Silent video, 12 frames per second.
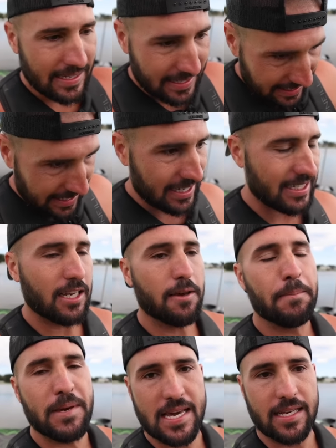6
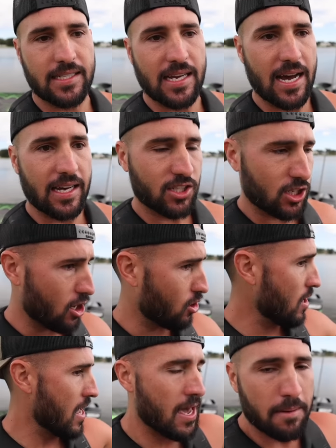psi.
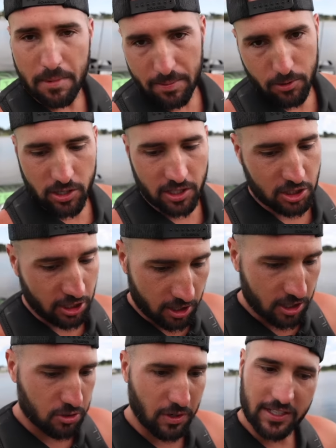So remember in the
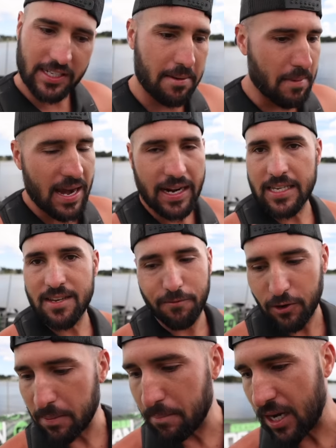turns where I was like, man, I keep
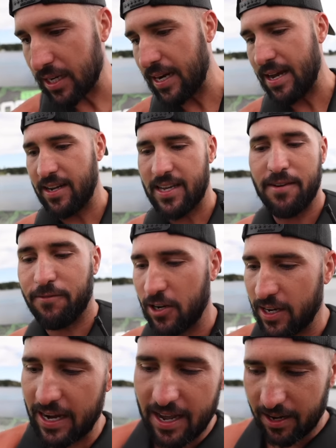freaking bogging down, I can't figure
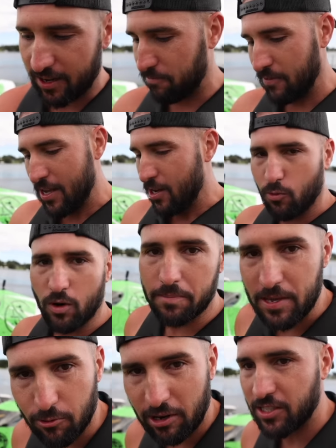it out, I want to
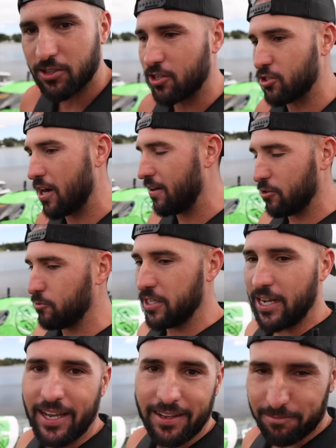be a race car driver one
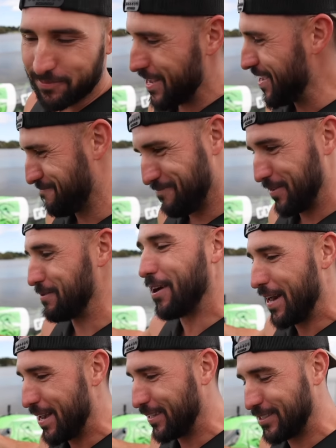day. But
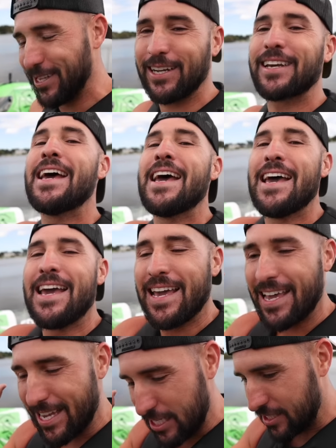right now I suck.
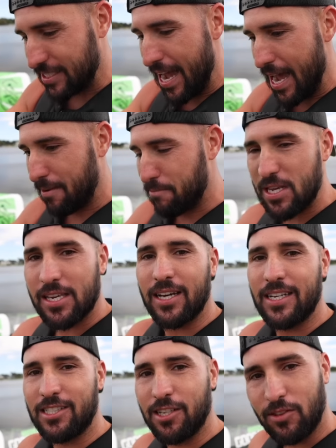It's not
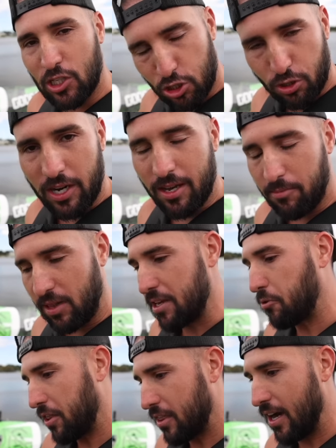because of the trim like
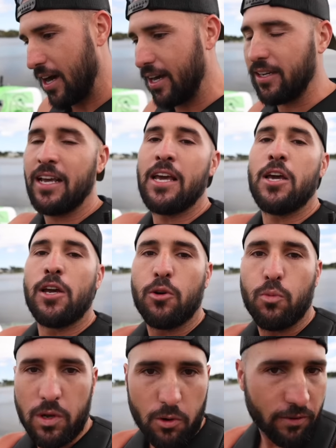we thought.
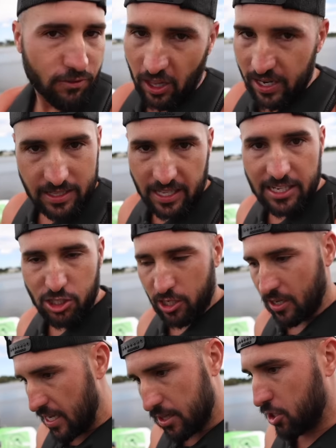We were flooding the
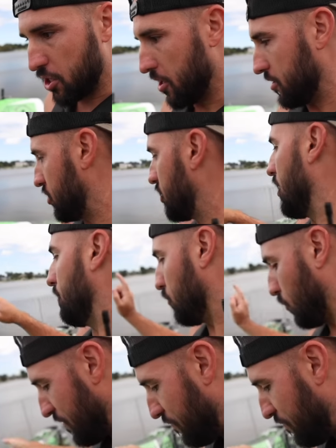engine in the turn. So we